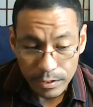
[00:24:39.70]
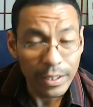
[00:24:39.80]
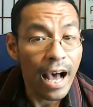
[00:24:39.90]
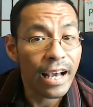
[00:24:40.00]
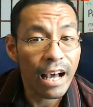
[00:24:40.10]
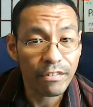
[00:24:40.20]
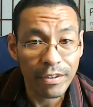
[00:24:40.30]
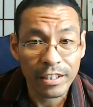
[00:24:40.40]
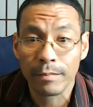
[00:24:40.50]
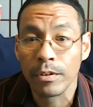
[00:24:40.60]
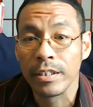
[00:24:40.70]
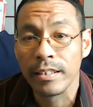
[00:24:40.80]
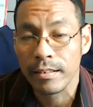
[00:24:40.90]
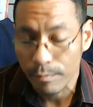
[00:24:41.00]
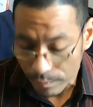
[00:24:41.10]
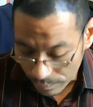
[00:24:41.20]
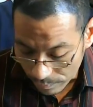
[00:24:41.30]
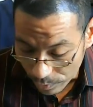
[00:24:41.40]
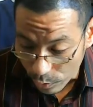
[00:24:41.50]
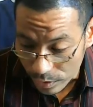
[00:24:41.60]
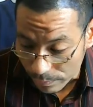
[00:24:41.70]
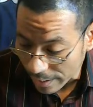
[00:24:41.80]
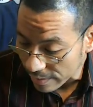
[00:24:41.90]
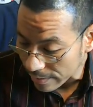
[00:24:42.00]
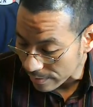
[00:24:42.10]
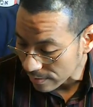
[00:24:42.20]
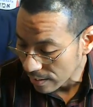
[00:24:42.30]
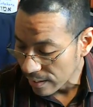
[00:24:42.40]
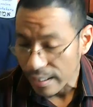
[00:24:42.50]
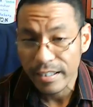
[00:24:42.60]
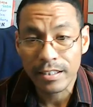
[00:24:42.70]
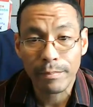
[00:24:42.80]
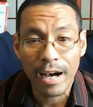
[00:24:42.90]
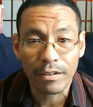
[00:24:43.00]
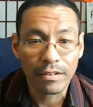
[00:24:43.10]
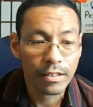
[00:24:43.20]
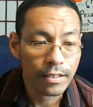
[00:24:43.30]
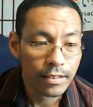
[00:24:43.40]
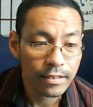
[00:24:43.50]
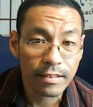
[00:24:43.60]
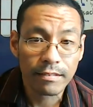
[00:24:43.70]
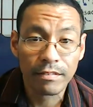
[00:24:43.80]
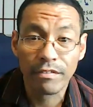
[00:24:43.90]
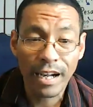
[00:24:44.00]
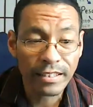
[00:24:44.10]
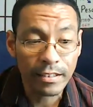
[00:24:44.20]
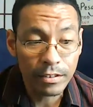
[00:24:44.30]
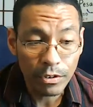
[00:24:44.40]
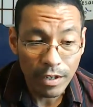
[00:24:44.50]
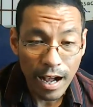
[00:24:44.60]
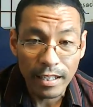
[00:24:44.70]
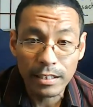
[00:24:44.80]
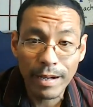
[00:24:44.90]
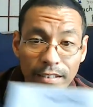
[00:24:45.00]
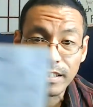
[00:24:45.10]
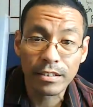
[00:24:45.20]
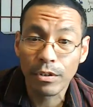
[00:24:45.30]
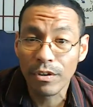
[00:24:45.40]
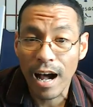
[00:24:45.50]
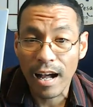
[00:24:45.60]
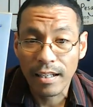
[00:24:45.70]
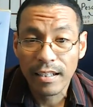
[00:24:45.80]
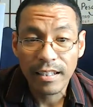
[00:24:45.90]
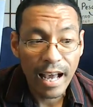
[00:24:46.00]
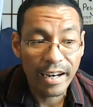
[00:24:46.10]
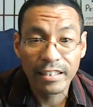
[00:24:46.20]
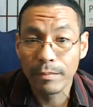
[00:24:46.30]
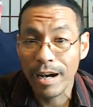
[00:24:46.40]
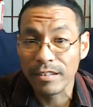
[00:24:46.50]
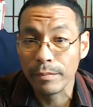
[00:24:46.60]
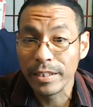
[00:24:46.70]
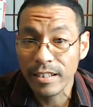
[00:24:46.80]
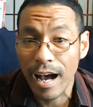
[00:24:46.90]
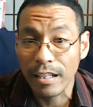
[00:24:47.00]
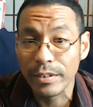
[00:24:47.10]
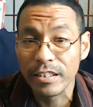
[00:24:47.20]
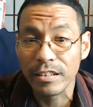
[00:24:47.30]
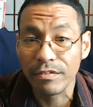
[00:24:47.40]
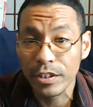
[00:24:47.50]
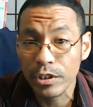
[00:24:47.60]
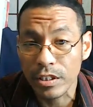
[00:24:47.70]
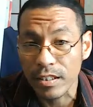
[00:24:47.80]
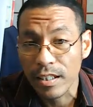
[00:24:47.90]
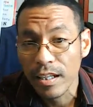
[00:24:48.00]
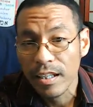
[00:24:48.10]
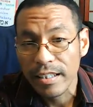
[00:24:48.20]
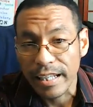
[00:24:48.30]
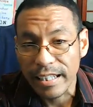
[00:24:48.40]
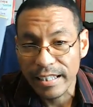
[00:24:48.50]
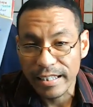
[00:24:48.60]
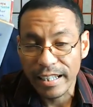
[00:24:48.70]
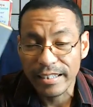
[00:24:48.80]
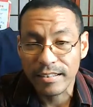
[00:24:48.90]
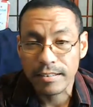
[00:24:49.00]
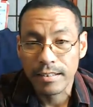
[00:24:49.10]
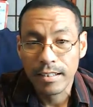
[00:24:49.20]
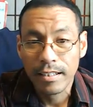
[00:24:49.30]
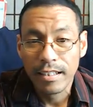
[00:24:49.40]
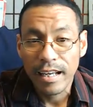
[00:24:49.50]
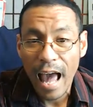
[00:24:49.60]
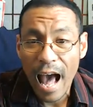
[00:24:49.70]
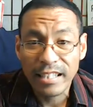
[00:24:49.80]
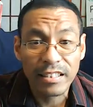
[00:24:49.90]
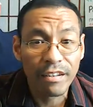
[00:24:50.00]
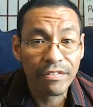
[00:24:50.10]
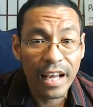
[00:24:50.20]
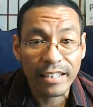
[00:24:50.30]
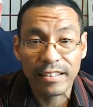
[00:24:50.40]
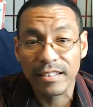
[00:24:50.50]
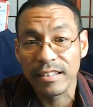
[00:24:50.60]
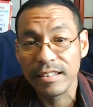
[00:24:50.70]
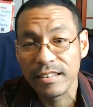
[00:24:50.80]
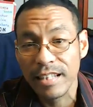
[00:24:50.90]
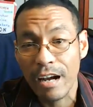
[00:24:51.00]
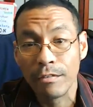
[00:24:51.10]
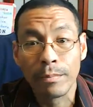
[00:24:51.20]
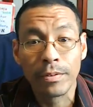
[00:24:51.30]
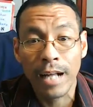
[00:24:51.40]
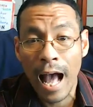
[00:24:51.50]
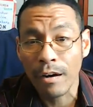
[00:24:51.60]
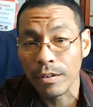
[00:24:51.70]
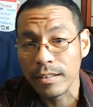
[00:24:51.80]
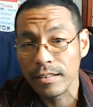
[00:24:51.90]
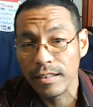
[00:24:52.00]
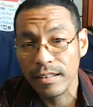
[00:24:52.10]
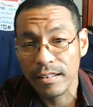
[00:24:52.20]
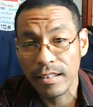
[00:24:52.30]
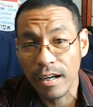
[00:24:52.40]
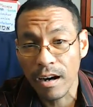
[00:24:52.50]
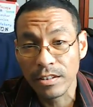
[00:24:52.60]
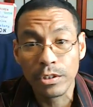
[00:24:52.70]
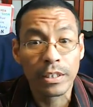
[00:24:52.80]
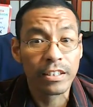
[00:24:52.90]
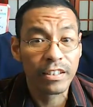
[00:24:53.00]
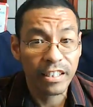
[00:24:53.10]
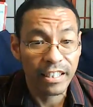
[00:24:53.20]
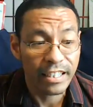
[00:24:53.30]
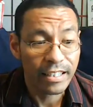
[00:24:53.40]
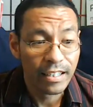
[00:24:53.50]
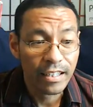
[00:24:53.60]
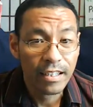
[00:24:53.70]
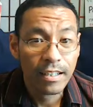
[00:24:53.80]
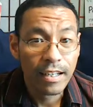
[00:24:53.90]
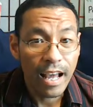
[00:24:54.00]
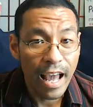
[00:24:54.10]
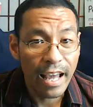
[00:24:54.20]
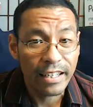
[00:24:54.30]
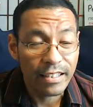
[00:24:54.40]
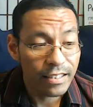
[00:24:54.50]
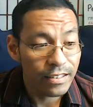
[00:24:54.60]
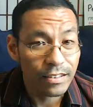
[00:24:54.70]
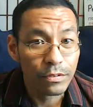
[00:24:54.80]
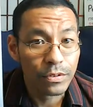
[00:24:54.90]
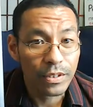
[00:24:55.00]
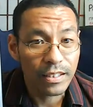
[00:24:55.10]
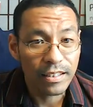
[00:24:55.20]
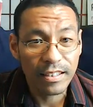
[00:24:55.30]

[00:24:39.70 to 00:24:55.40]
and I have a very important role to play in this. It is about revising the Torah. It's about the Torah, and it's about the Mishkan, which is the future. Like it has effects that ripple out onto eternity, and you